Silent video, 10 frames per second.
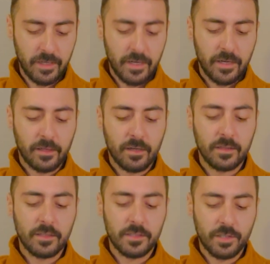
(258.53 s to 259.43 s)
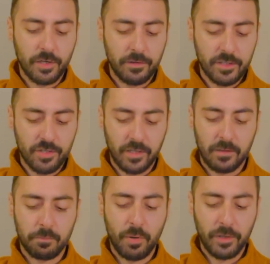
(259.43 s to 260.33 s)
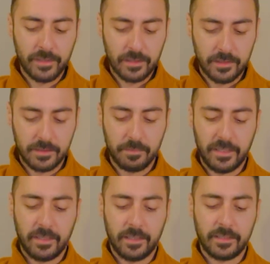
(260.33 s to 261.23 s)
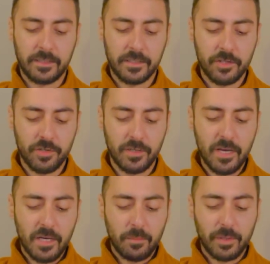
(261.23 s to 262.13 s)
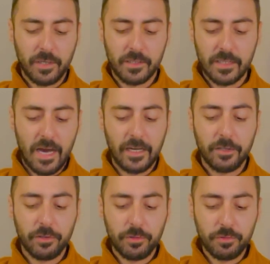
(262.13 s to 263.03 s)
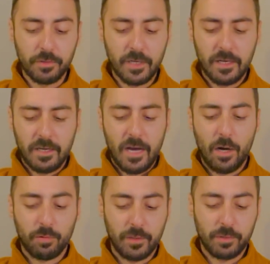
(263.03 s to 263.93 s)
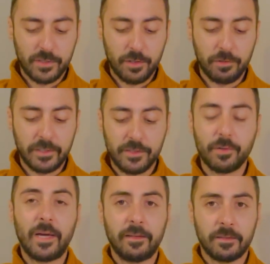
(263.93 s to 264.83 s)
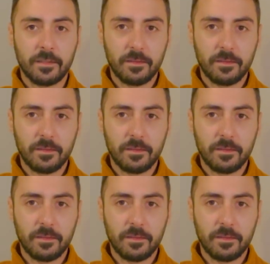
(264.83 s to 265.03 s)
it got discouraging and pointless making a decision because I knew how it was going to end.